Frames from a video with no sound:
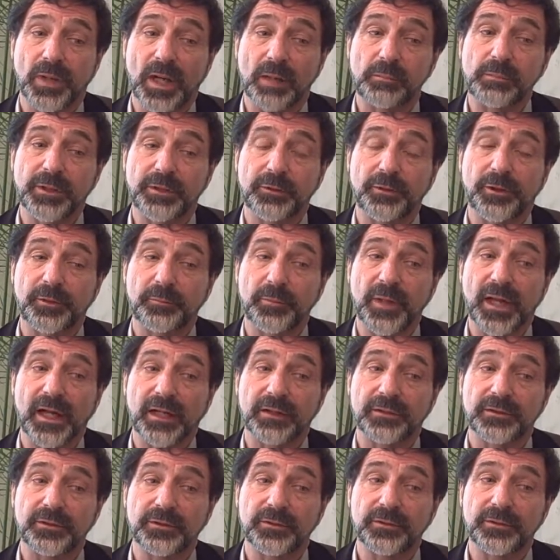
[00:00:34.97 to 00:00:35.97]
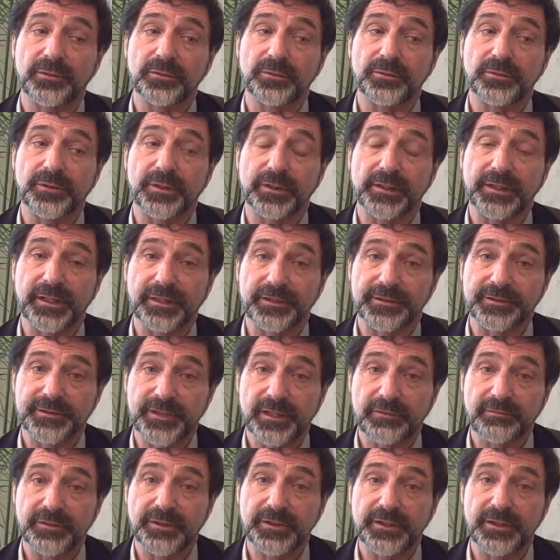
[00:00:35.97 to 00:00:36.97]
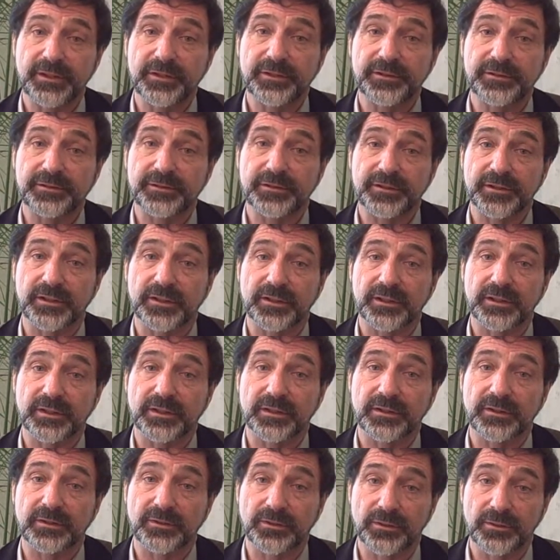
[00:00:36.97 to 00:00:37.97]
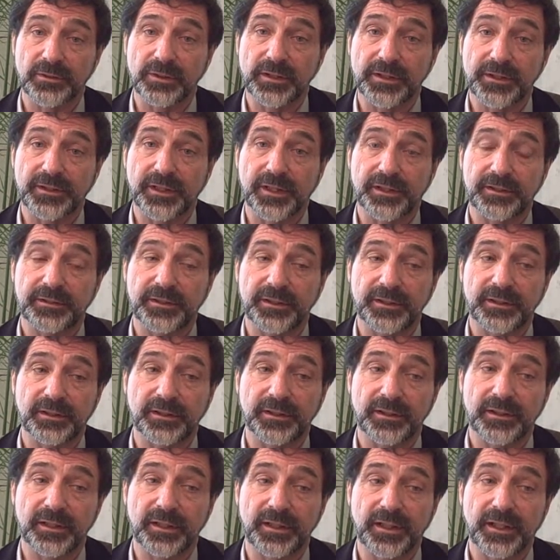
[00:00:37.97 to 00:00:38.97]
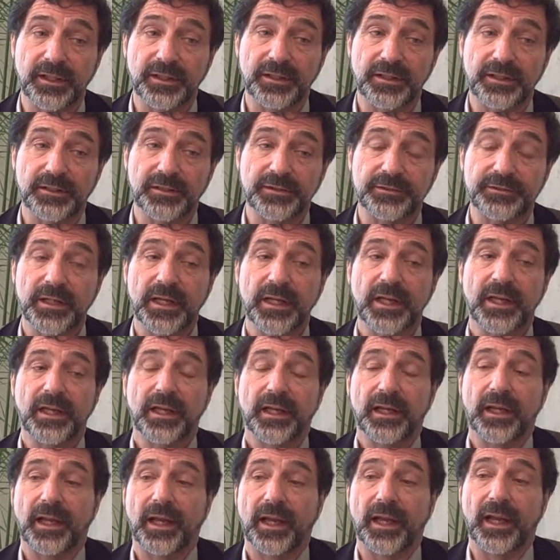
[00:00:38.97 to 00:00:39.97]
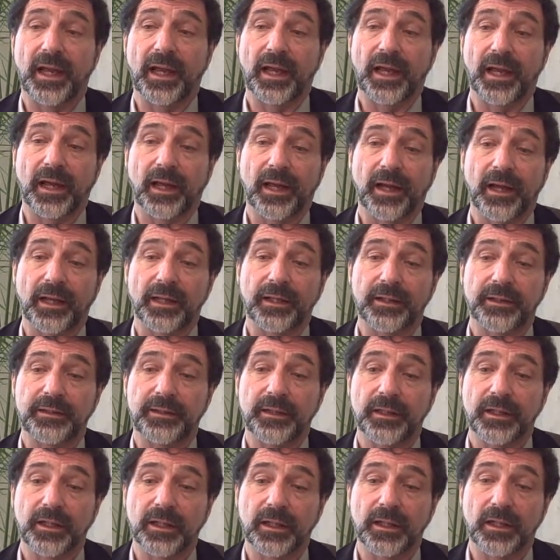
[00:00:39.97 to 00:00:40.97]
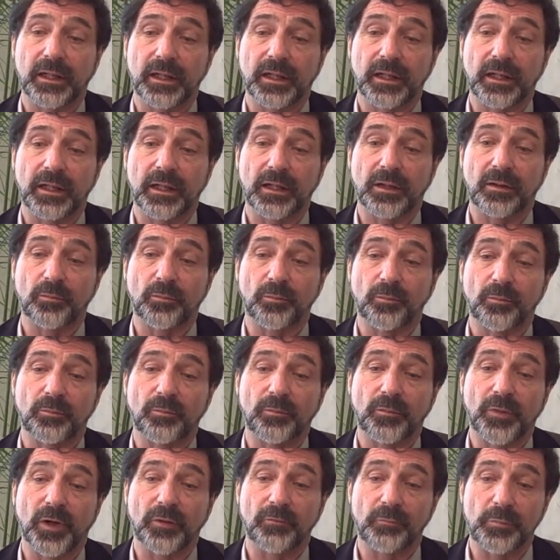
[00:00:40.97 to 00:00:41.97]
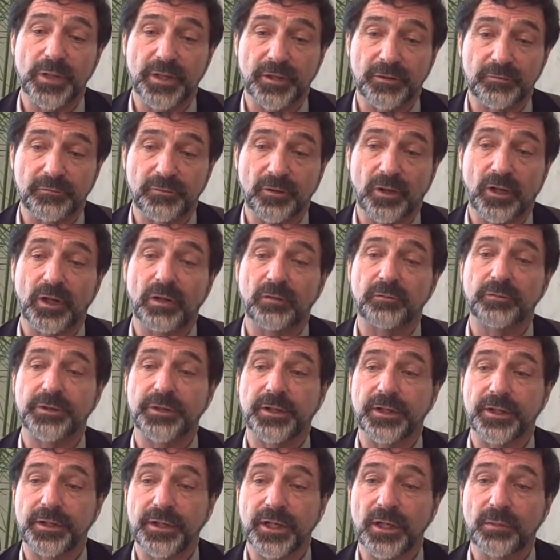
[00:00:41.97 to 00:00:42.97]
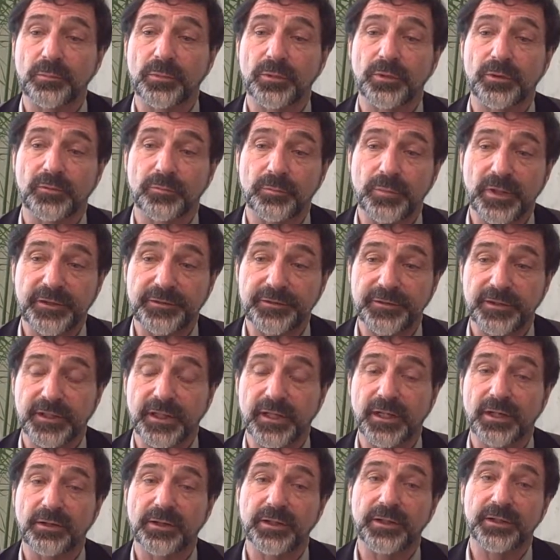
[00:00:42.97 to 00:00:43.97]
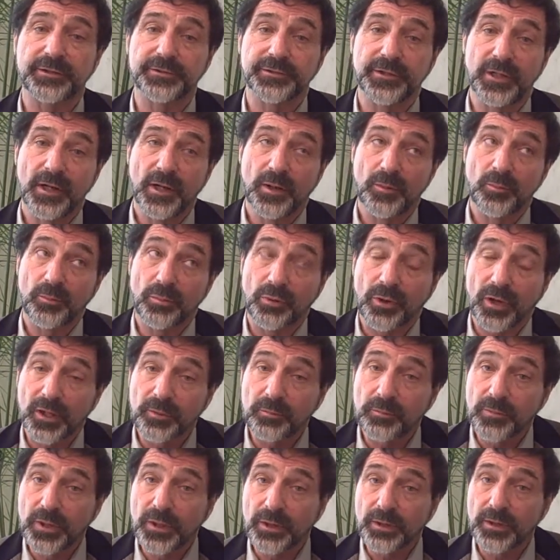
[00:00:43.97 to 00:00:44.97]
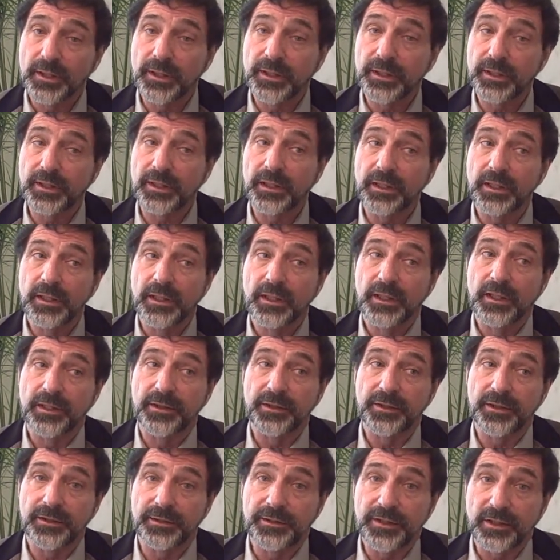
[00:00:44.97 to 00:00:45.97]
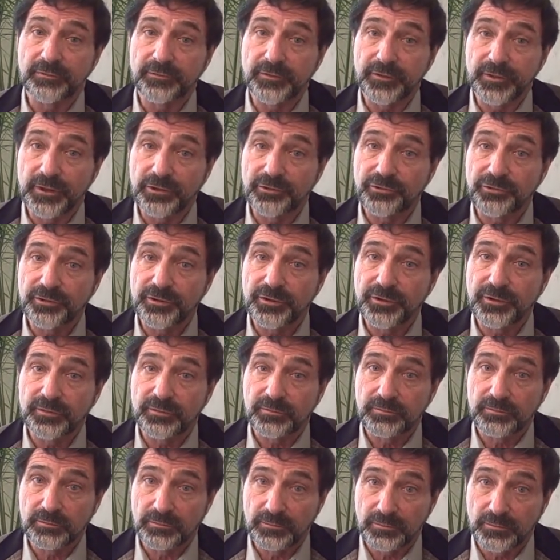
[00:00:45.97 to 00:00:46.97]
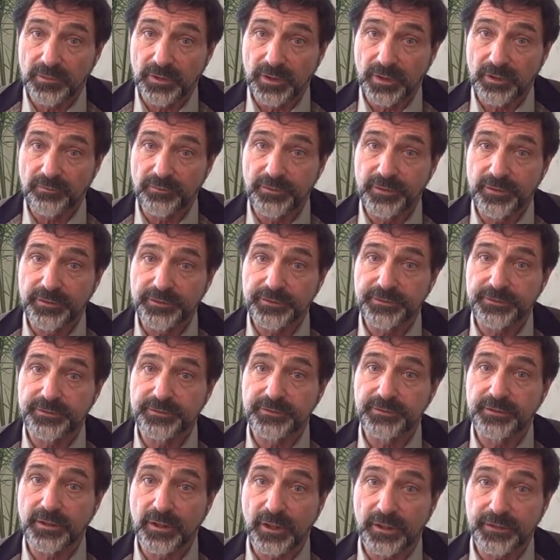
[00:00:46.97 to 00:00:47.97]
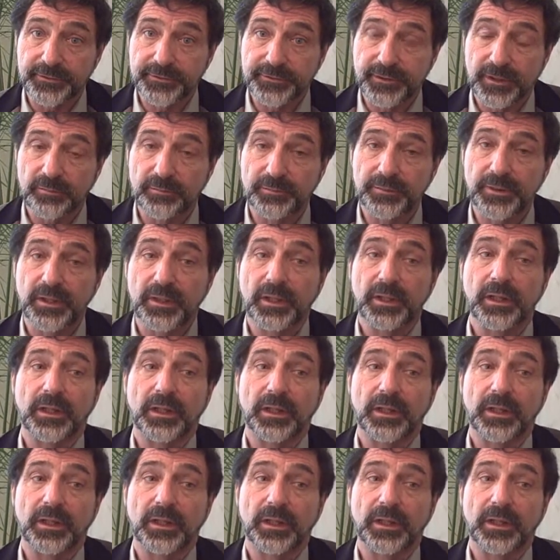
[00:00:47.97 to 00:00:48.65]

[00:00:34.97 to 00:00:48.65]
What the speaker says: probably going back to the late 70s, early 1980s, and I've been involved in a number of basic areas, primarily the definition of this concept